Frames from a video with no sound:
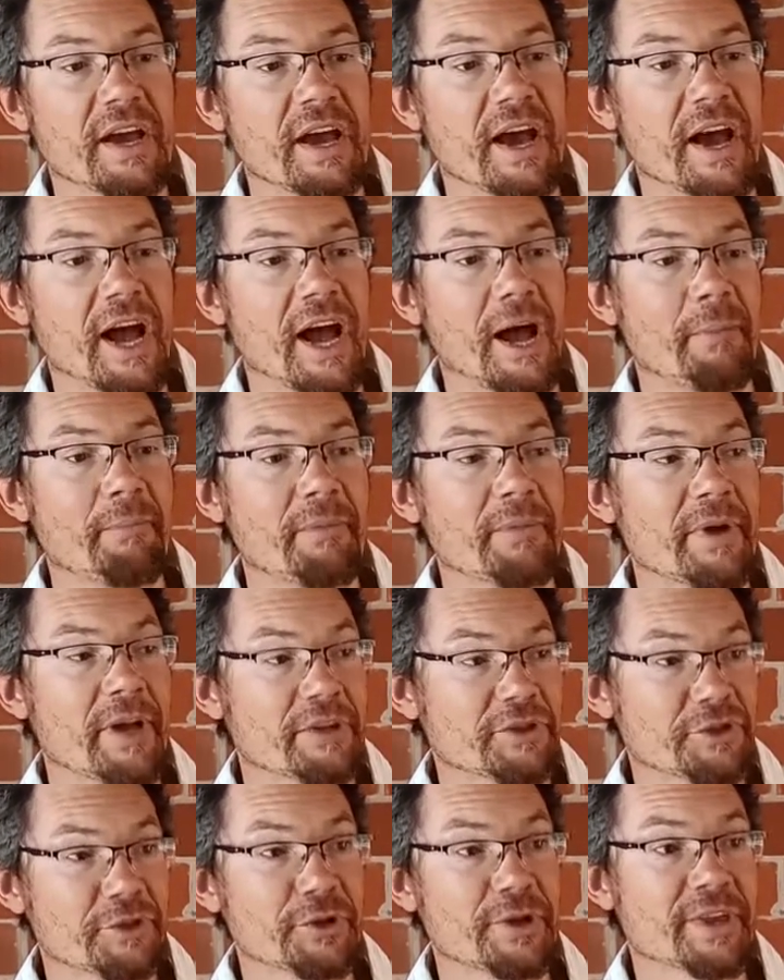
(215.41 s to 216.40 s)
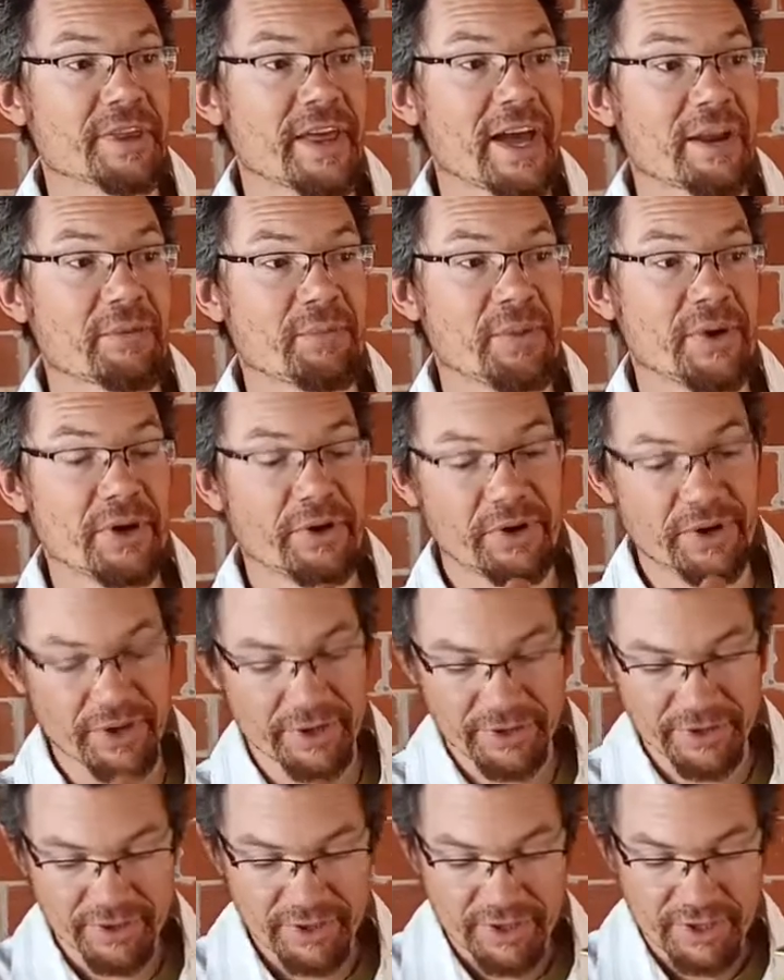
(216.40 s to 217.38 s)
And during that
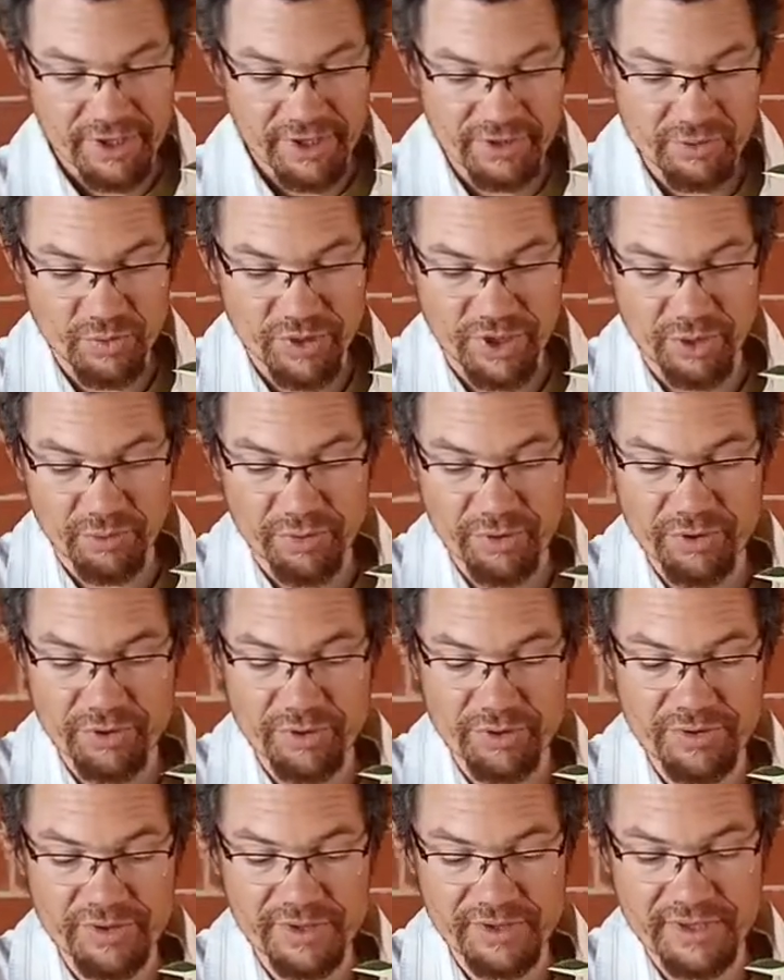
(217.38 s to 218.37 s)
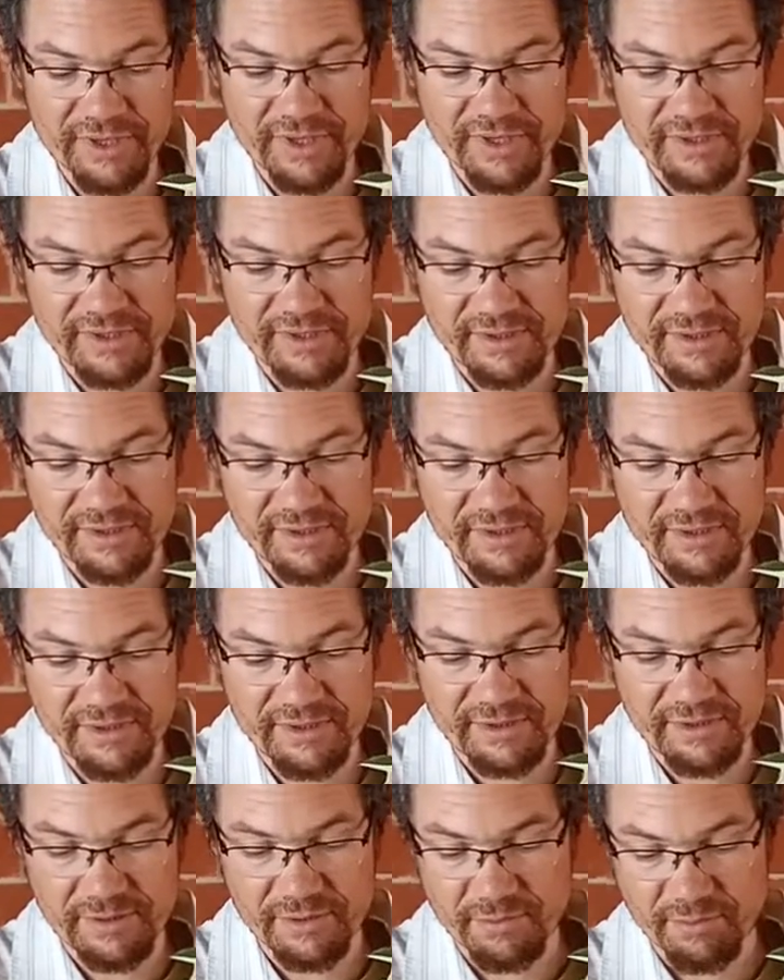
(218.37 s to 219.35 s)
period is when it produces
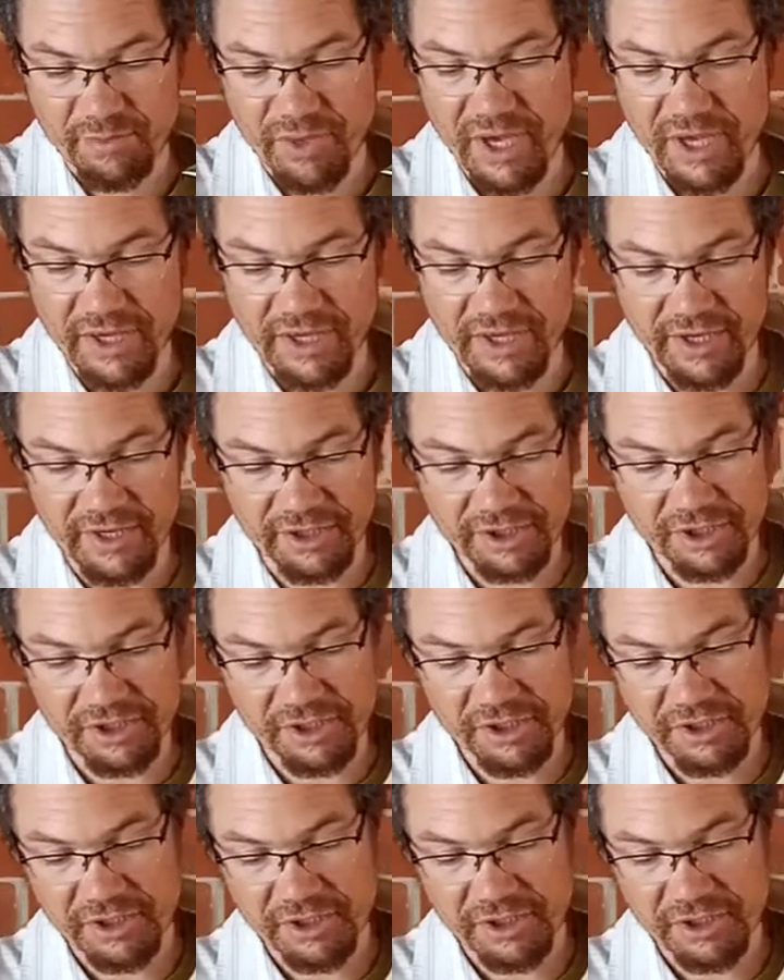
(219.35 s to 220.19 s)
its pinkish